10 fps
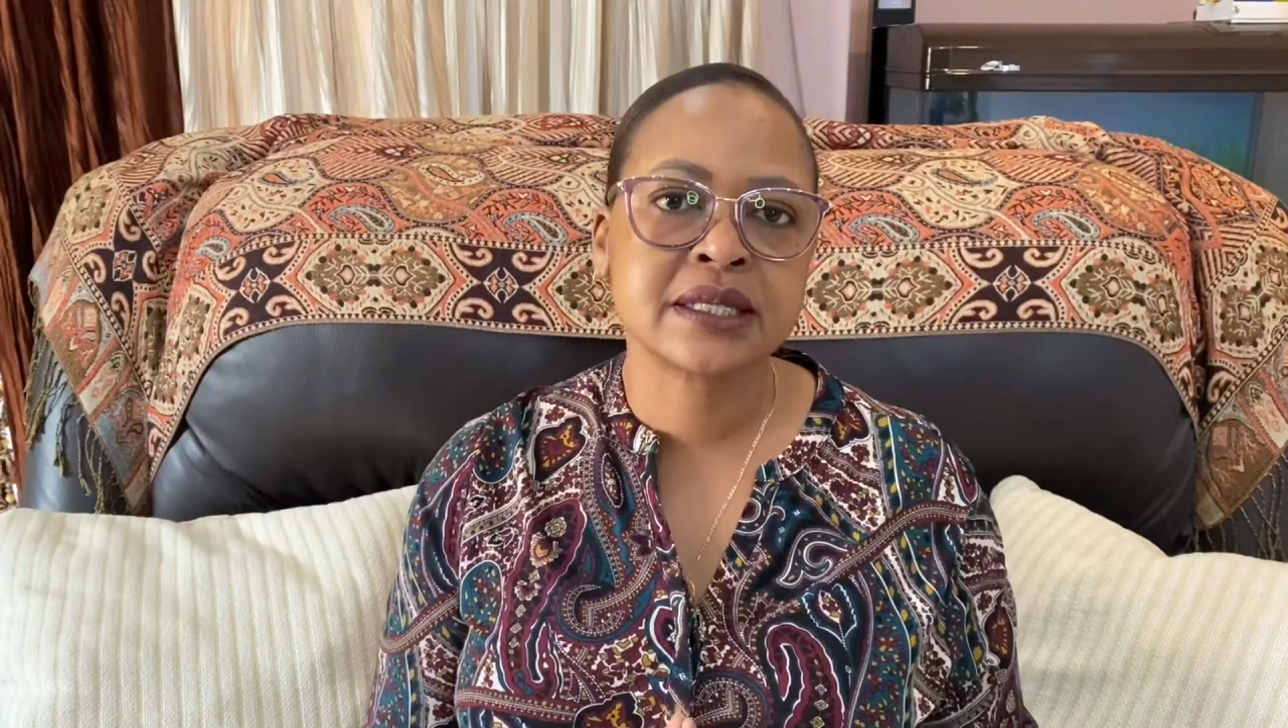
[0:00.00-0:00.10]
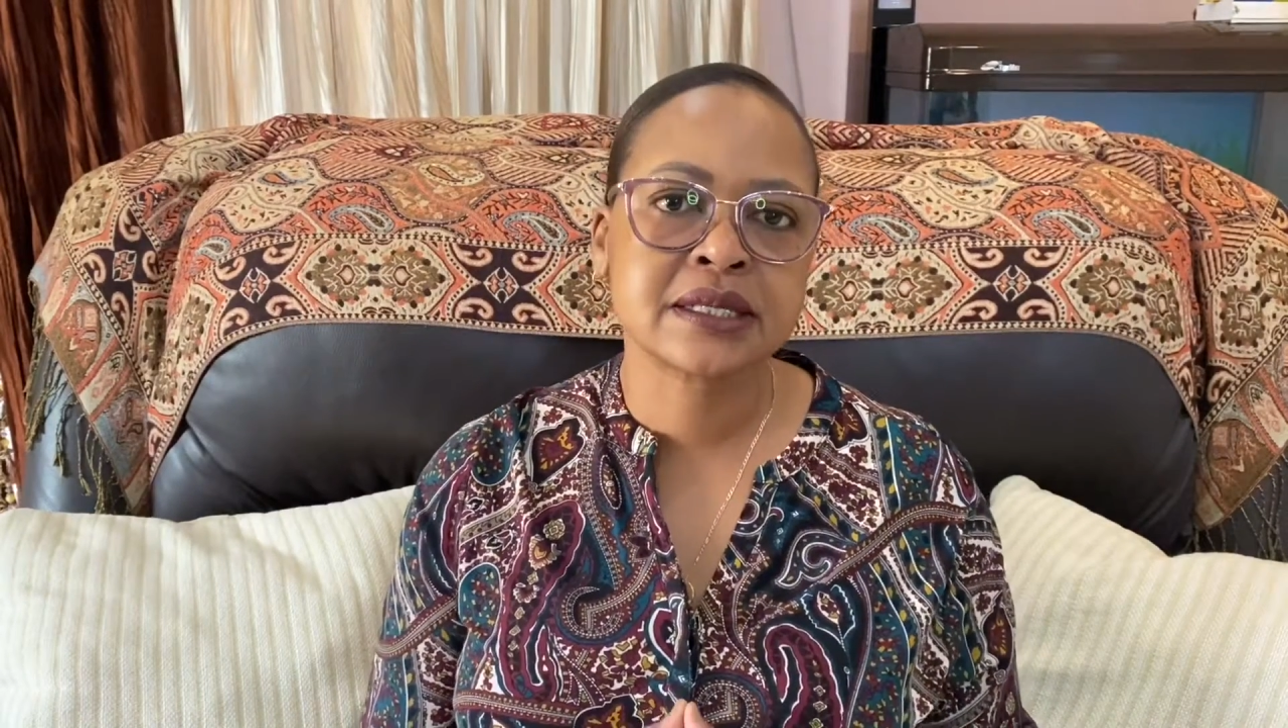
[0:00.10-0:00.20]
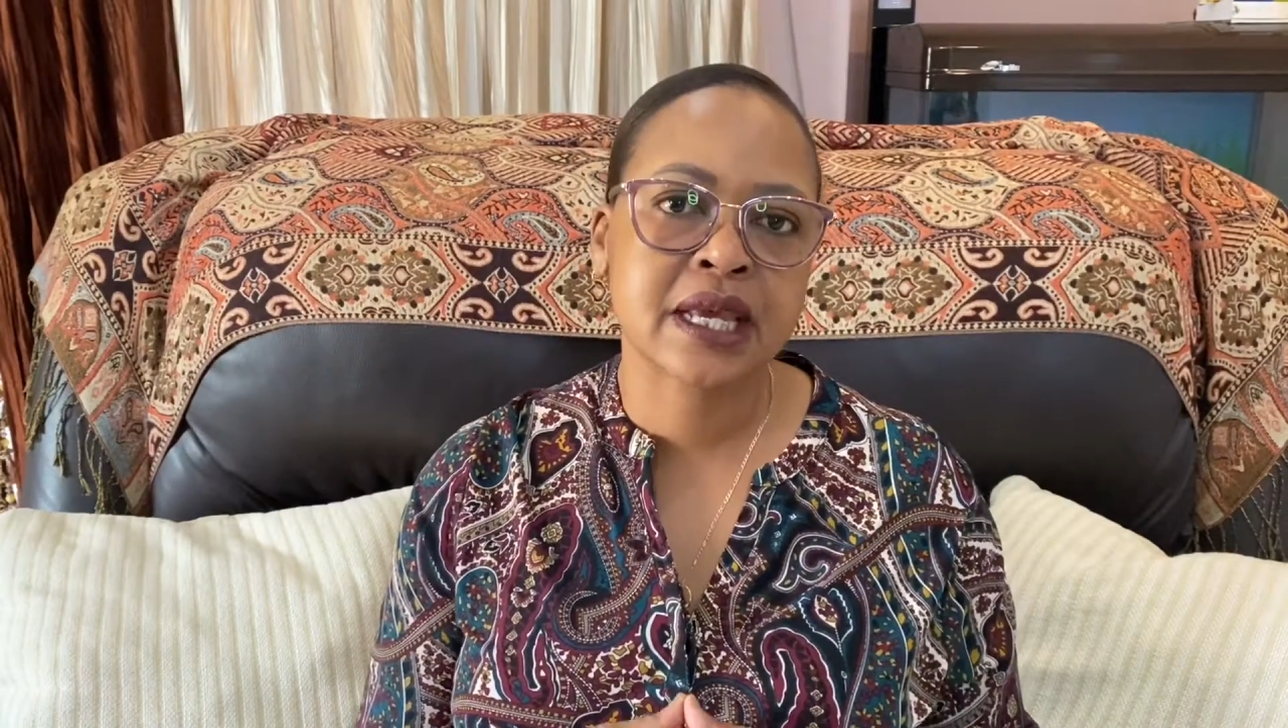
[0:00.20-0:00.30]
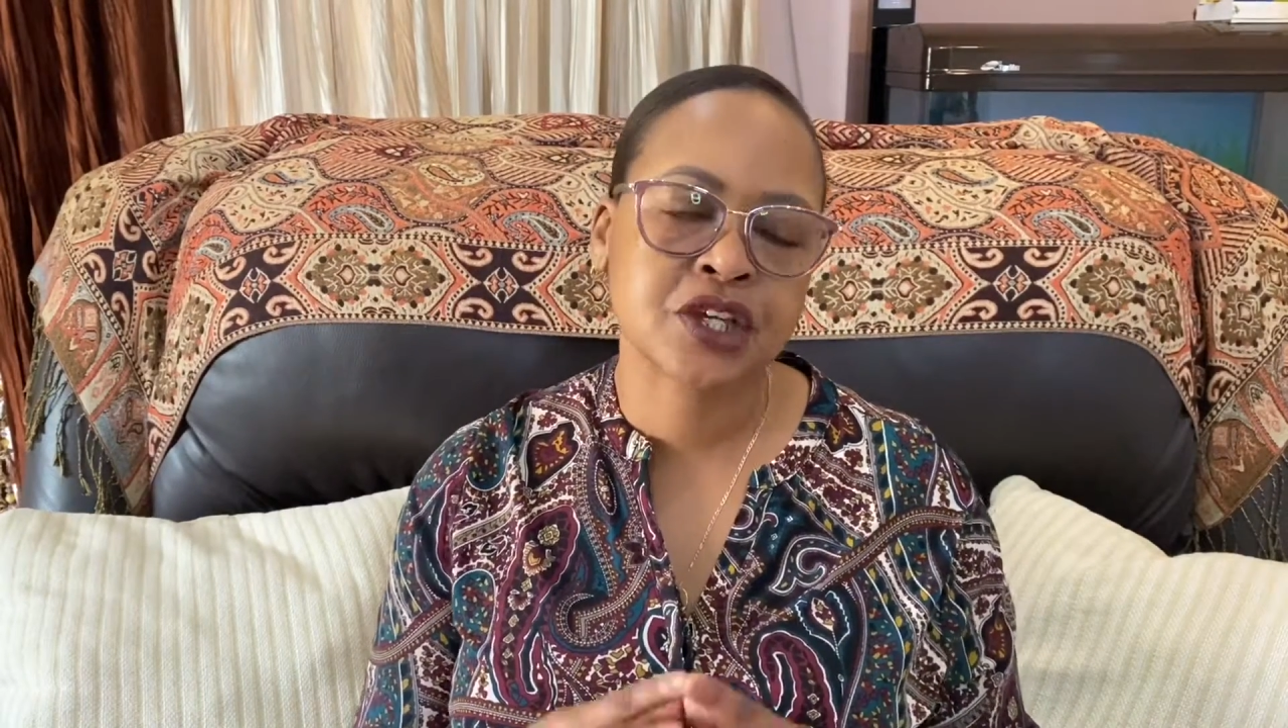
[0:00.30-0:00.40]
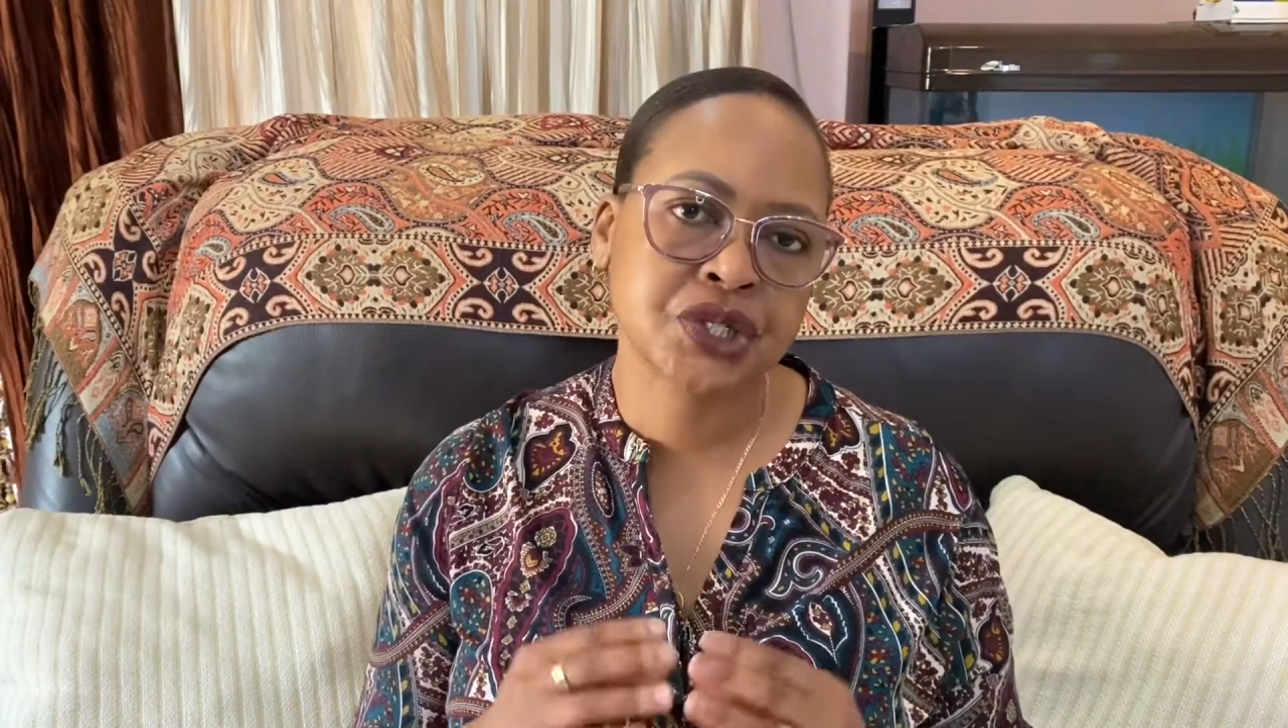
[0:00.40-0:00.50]

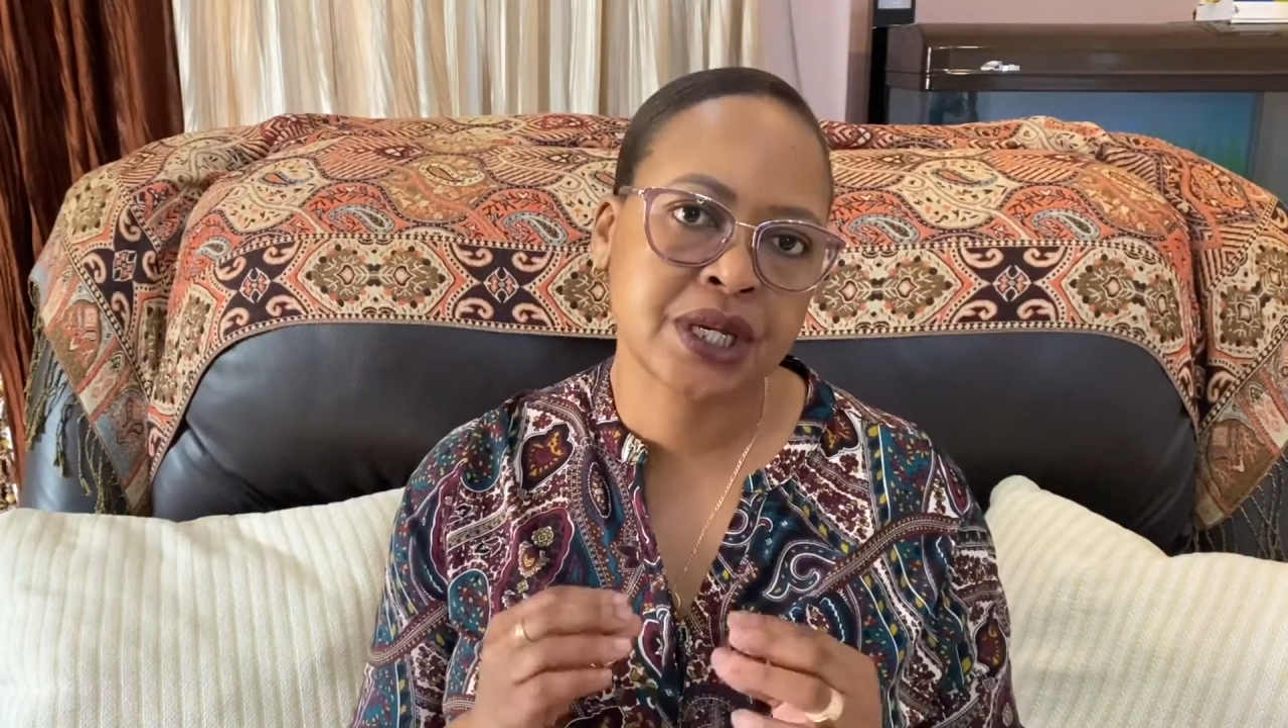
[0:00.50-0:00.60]
actually a